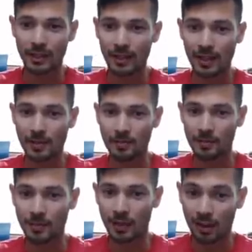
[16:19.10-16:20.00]
um,
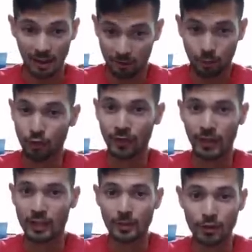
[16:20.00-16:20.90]
I've proven
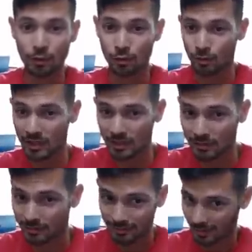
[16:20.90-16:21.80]
that to be true, is that
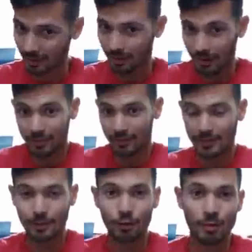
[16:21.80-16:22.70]
I think
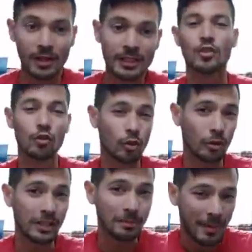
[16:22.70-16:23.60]
that's a lot of money. So not
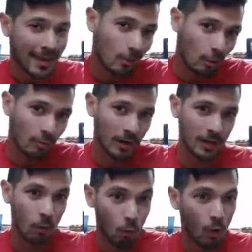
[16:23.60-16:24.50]
only make a lot of
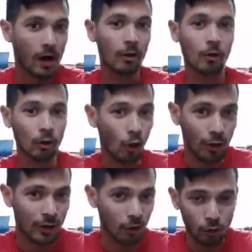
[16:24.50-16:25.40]
money while
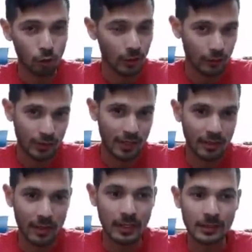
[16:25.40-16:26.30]
learning cool, interesting
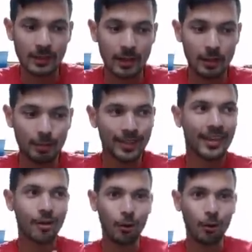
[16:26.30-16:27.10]
things, but then